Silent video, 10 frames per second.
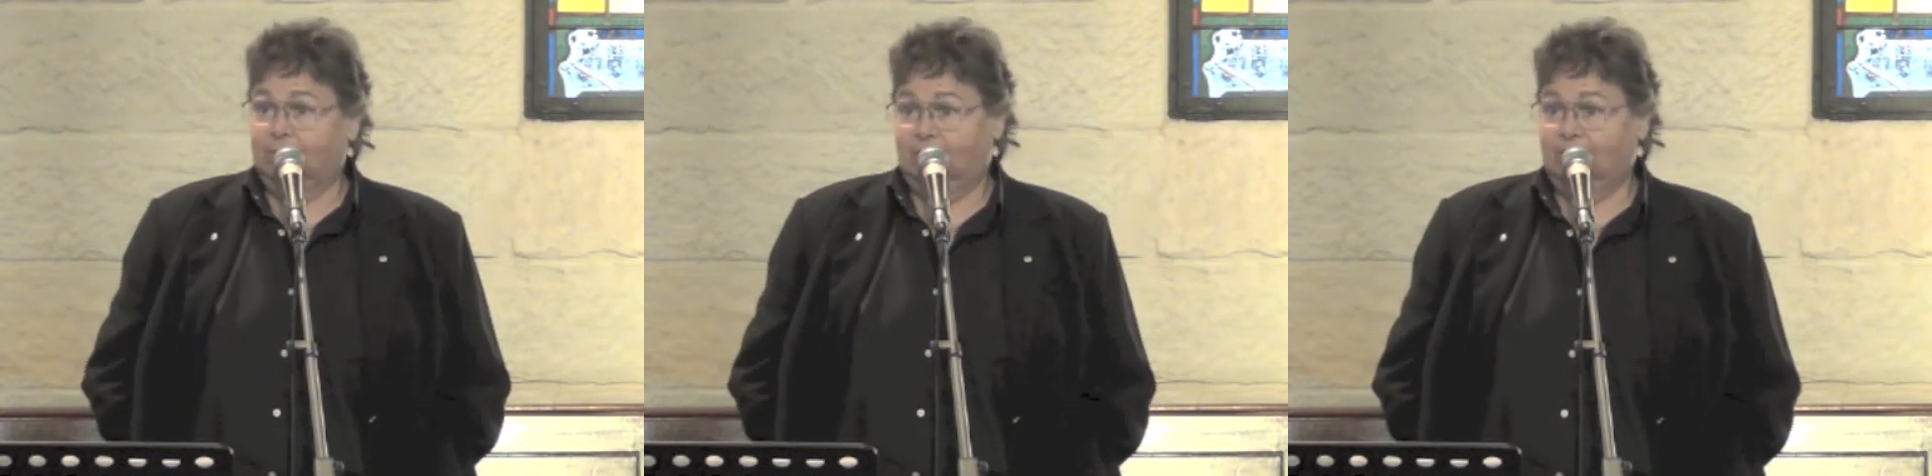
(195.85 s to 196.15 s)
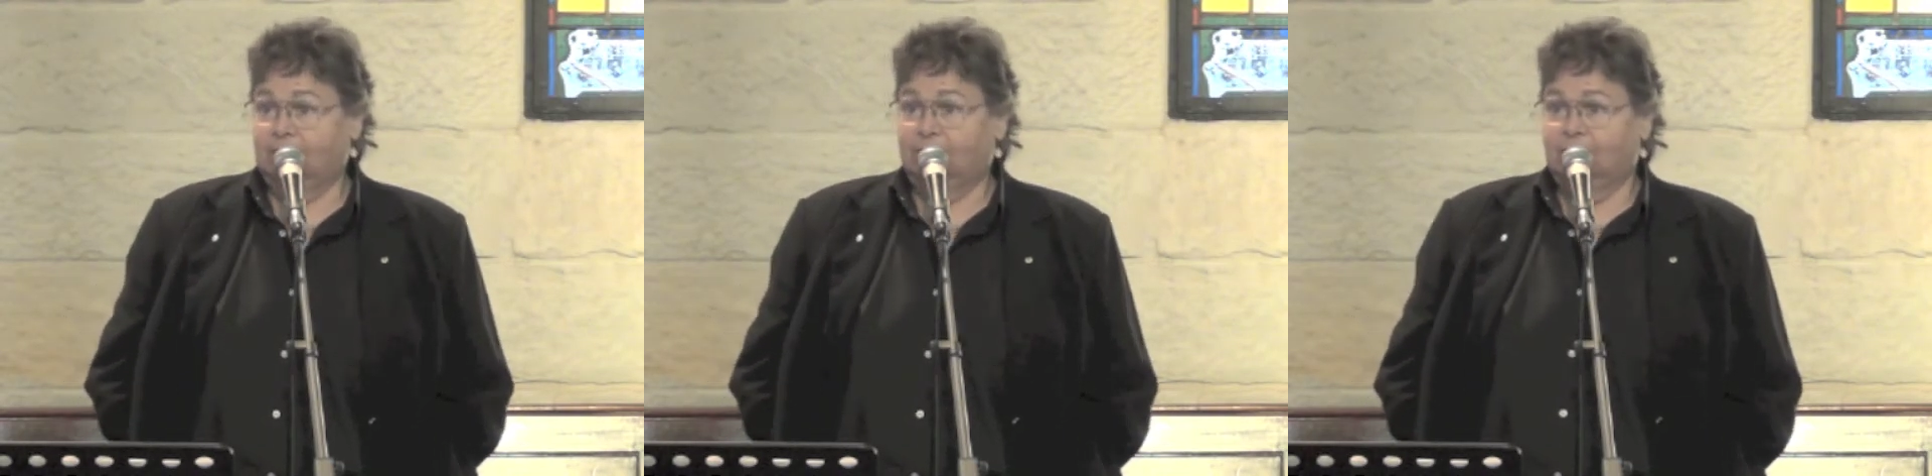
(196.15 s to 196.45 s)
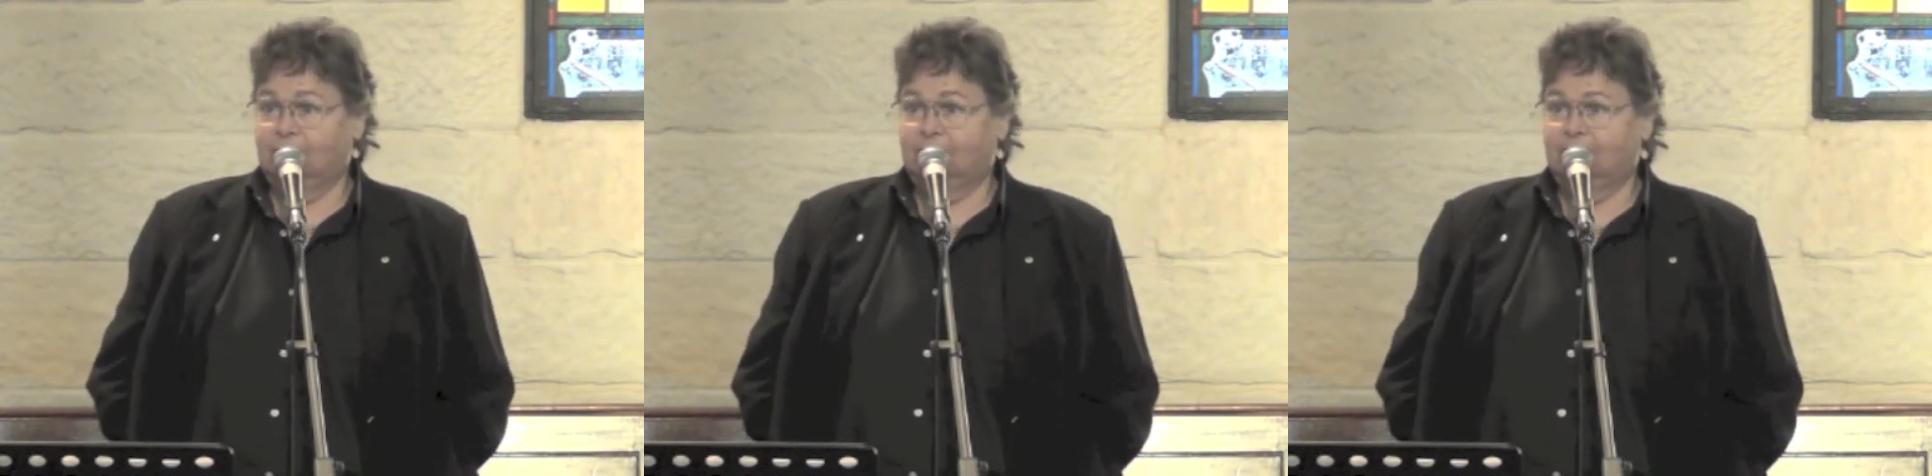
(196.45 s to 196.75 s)

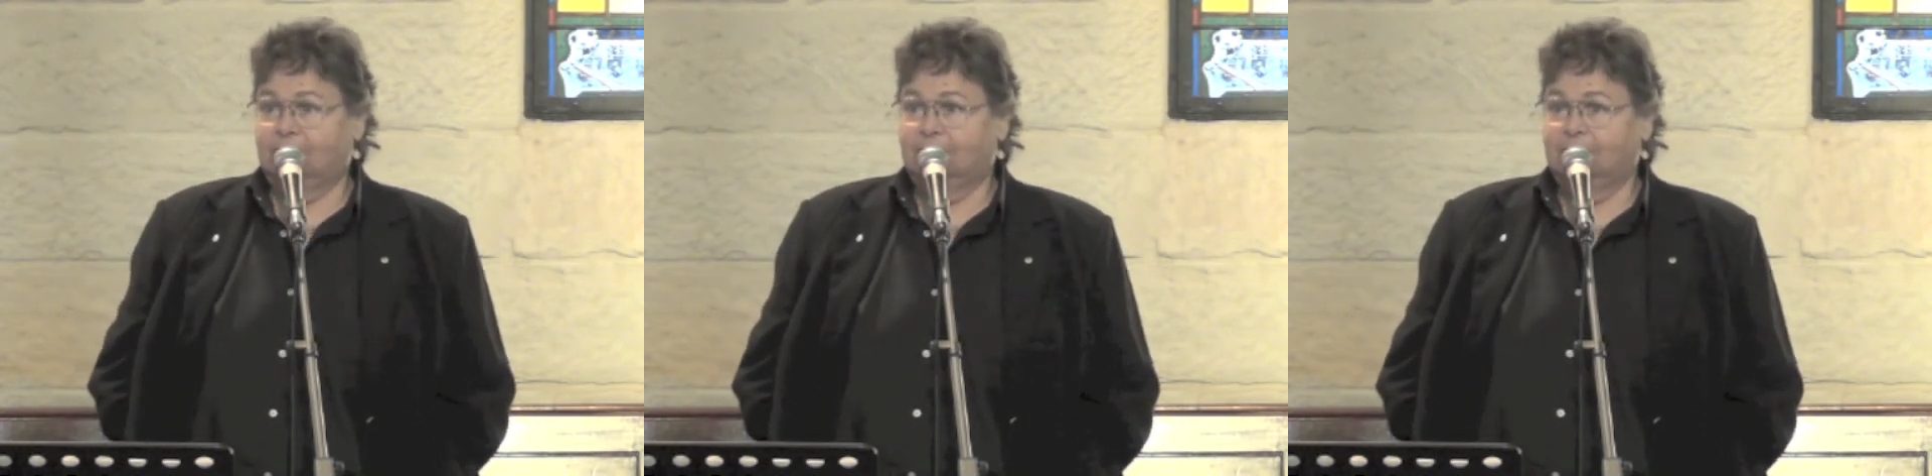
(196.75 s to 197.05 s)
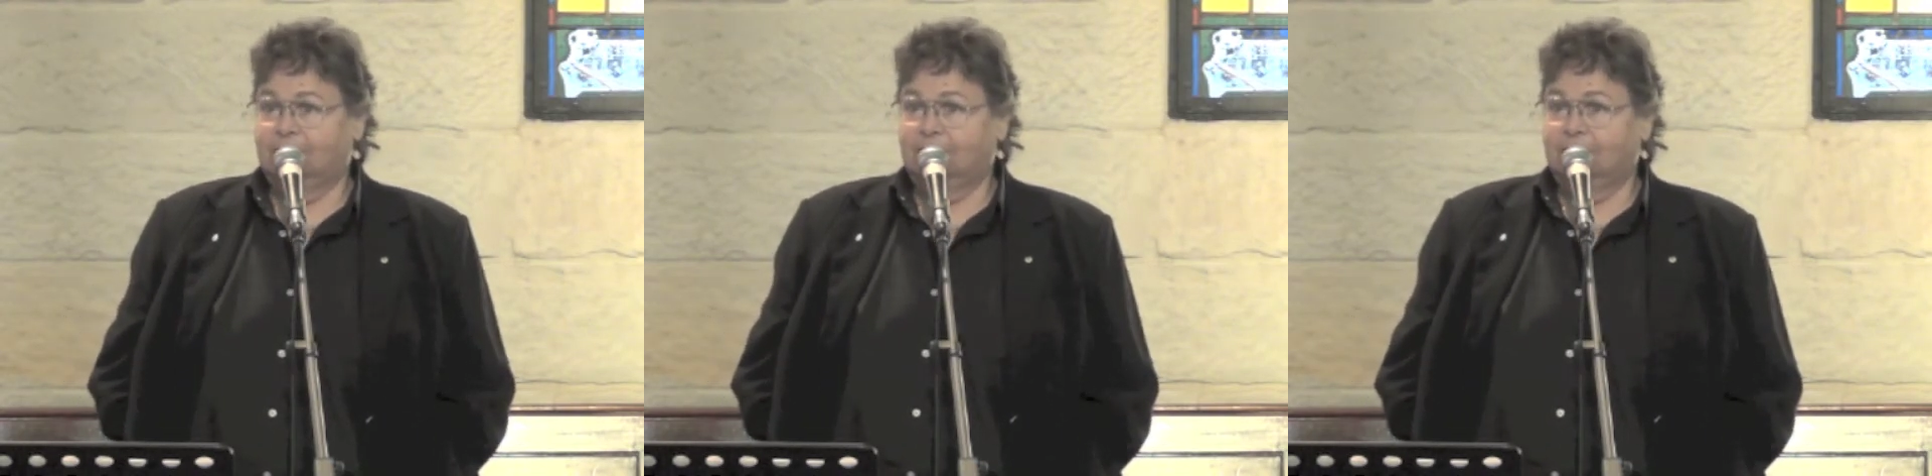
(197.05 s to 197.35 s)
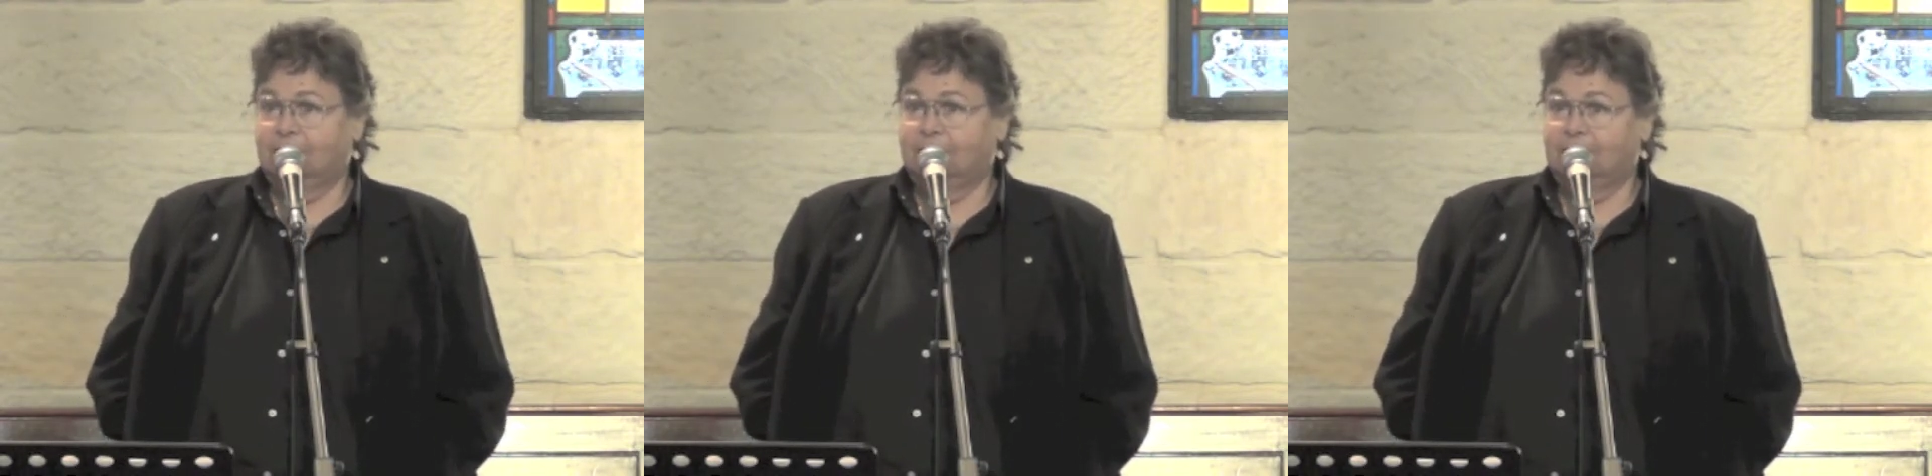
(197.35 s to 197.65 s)
knowledge
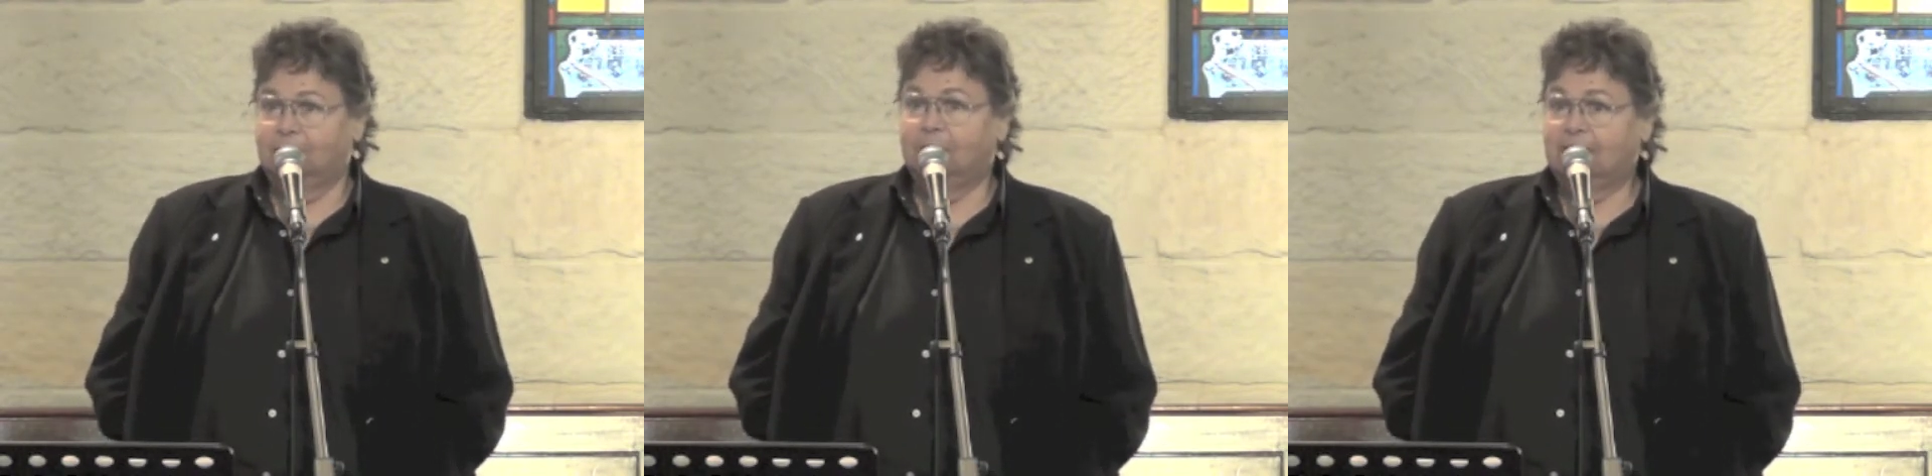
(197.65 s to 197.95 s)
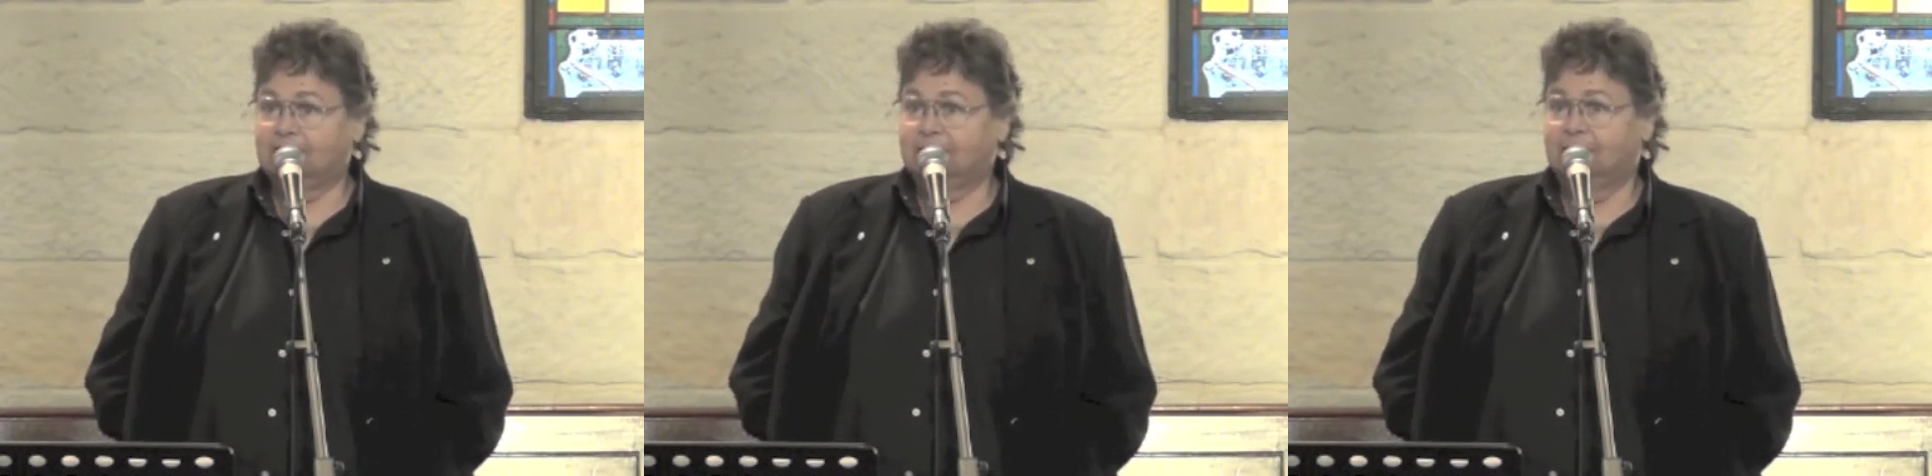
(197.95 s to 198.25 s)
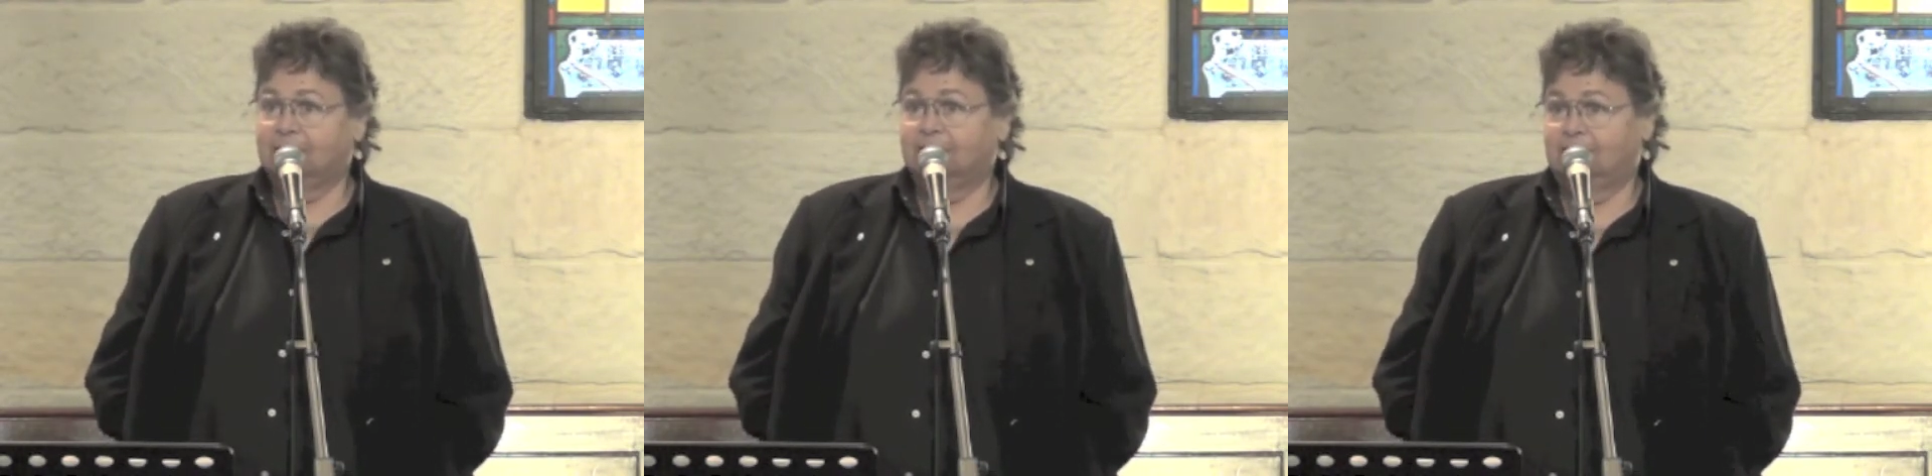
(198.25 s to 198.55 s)
and pass
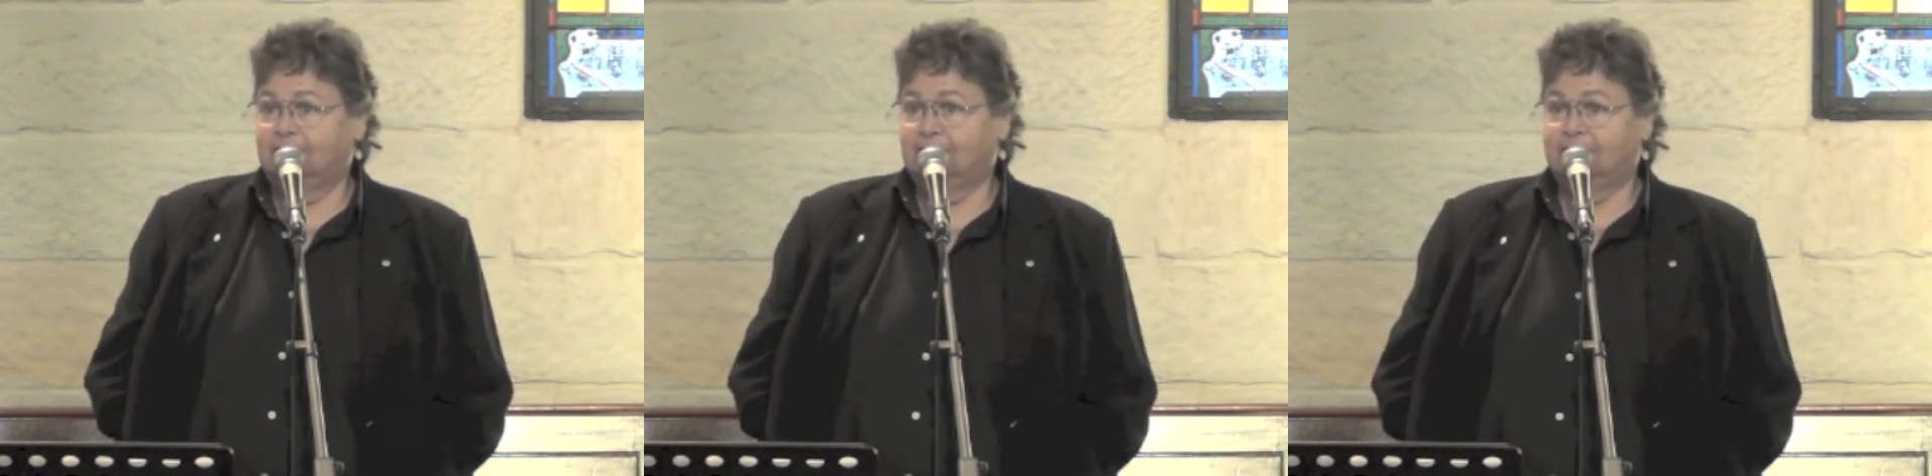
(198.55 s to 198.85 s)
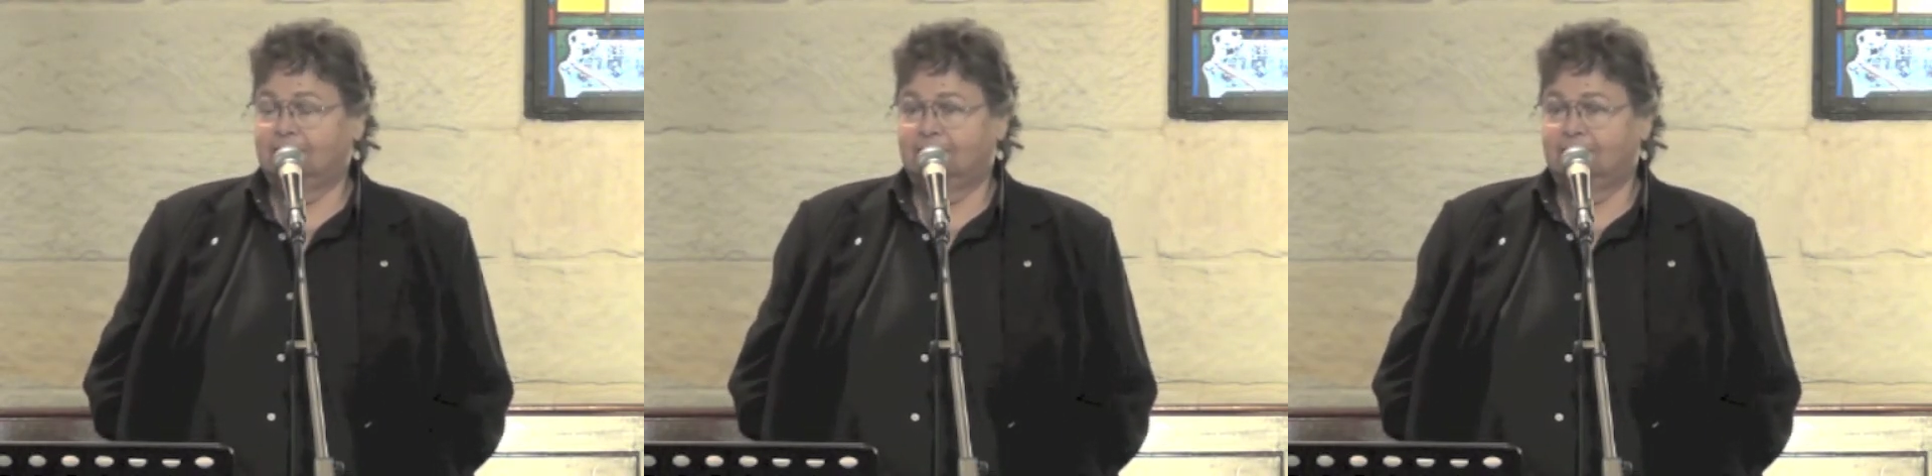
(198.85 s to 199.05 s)
it on